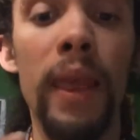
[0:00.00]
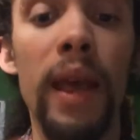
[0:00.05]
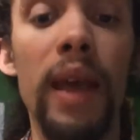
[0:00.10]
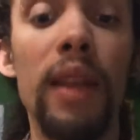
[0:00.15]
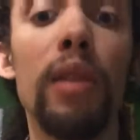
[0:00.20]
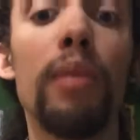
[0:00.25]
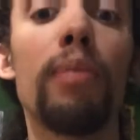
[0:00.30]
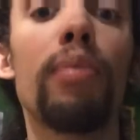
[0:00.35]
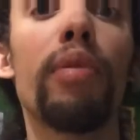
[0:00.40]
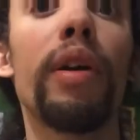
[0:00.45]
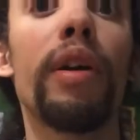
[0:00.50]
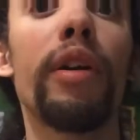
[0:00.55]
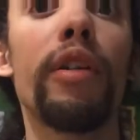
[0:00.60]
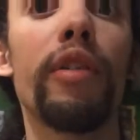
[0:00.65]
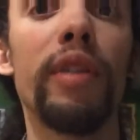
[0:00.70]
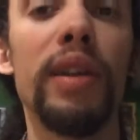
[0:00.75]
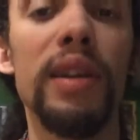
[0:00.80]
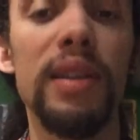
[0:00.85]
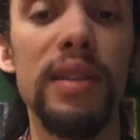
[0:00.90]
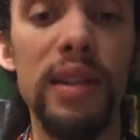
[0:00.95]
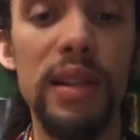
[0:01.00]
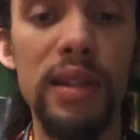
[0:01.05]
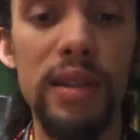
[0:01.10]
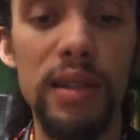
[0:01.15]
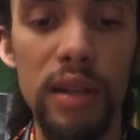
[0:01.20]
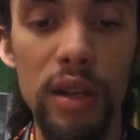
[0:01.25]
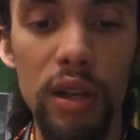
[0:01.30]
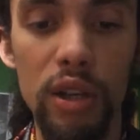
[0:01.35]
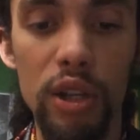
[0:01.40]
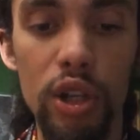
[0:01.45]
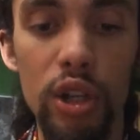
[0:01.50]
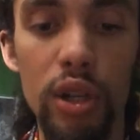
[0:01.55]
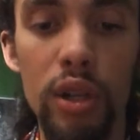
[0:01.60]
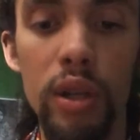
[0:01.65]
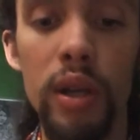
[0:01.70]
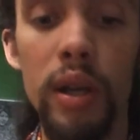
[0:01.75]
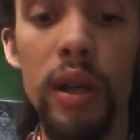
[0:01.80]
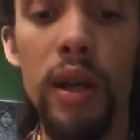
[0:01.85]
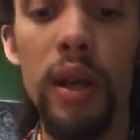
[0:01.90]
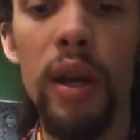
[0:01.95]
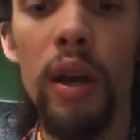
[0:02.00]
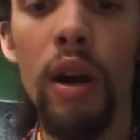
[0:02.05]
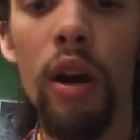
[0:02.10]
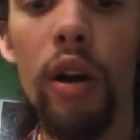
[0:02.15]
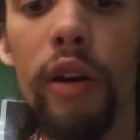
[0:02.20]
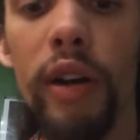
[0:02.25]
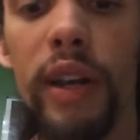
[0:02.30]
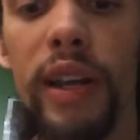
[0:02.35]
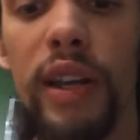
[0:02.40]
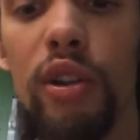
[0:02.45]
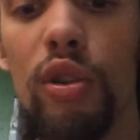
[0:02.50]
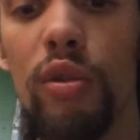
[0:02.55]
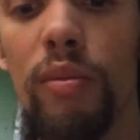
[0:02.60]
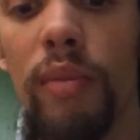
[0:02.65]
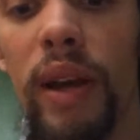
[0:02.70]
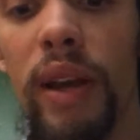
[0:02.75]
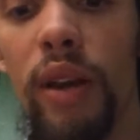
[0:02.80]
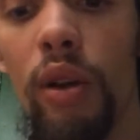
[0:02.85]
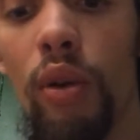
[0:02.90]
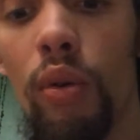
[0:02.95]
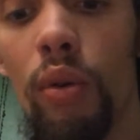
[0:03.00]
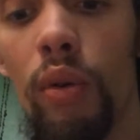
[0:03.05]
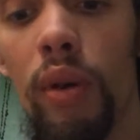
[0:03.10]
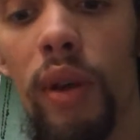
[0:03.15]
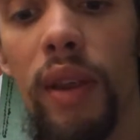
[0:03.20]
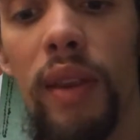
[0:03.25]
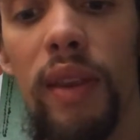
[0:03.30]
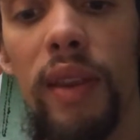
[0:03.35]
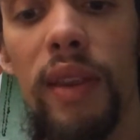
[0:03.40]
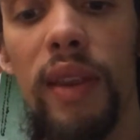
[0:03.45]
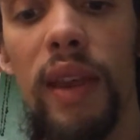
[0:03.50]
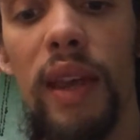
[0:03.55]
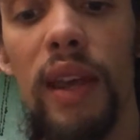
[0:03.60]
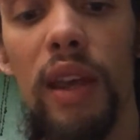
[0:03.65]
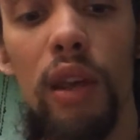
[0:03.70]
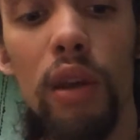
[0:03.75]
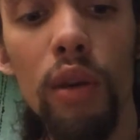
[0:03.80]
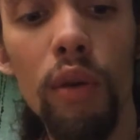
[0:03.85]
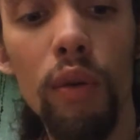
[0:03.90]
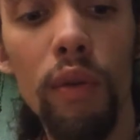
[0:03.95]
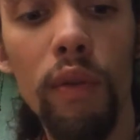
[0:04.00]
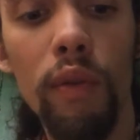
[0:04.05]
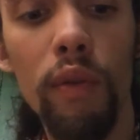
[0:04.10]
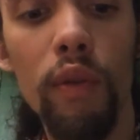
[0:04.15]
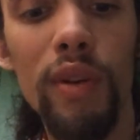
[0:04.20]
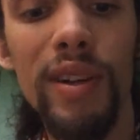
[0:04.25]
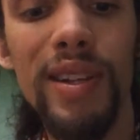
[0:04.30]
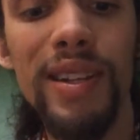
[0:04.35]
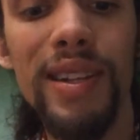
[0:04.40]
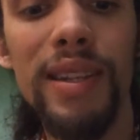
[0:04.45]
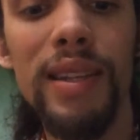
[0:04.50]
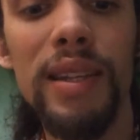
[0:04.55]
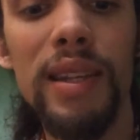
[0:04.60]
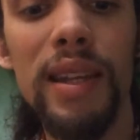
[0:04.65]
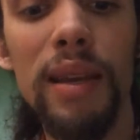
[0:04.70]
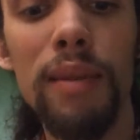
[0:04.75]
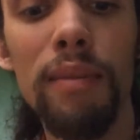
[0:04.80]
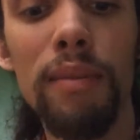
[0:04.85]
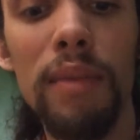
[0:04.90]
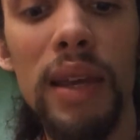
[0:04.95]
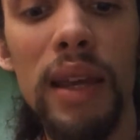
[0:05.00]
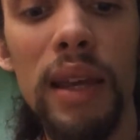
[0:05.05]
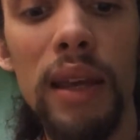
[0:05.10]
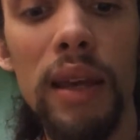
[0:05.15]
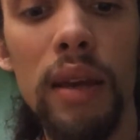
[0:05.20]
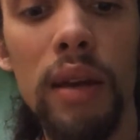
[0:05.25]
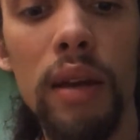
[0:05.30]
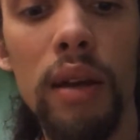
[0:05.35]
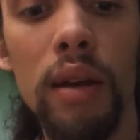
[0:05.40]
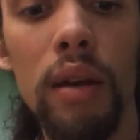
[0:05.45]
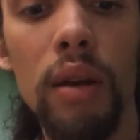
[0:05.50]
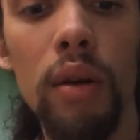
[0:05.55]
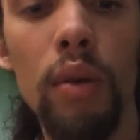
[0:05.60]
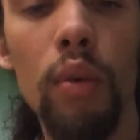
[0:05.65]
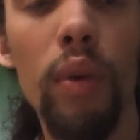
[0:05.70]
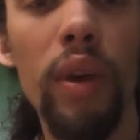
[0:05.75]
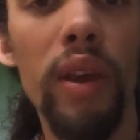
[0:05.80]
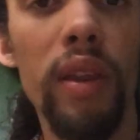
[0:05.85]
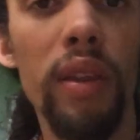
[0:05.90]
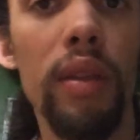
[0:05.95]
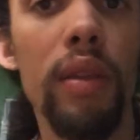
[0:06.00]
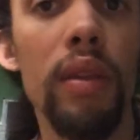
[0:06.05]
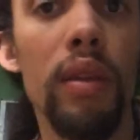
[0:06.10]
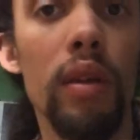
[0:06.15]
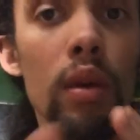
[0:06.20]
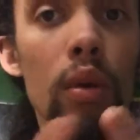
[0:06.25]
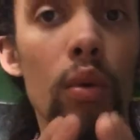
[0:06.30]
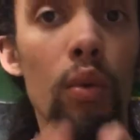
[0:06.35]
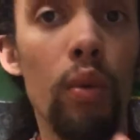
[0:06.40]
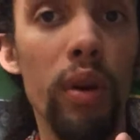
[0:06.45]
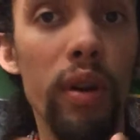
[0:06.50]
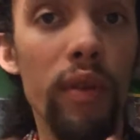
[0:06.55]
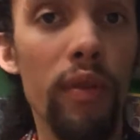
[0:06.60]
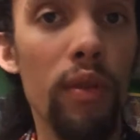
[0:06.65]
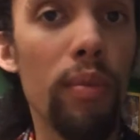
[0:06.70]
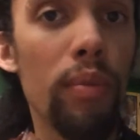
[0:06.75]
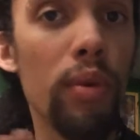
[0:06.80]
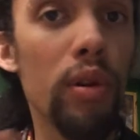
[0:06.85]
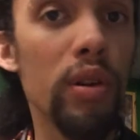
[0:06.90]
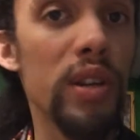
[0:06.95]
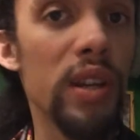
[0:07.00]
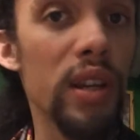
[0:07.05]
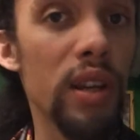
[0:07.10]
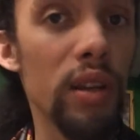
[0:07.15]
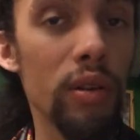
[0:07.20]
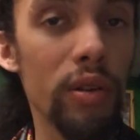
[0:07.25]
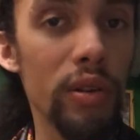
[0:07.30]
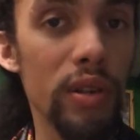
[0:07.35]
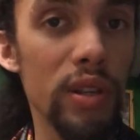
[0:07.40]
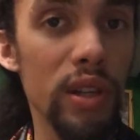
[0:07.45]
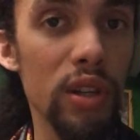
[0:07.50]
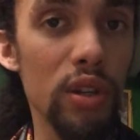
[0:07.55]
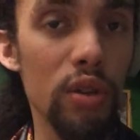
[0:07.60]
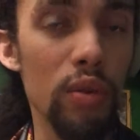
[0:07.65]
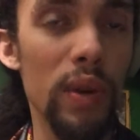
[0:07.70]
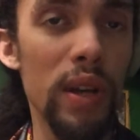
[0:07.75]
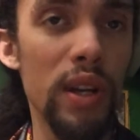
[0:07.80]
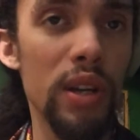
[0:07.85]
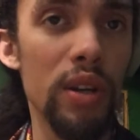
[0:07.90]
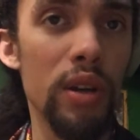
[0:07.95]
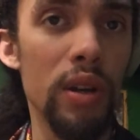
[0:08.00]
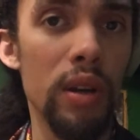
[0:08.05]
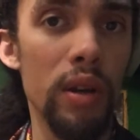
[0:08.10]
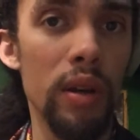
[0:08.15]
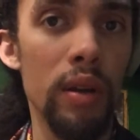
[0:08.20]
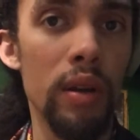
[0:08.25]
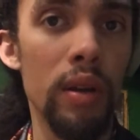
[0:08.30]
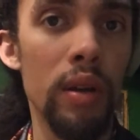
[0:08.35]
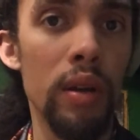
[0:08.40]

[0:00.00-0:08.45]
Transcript: And the prayer is as such. Archangel Michael, thank you for assisting me with whatever particular situation,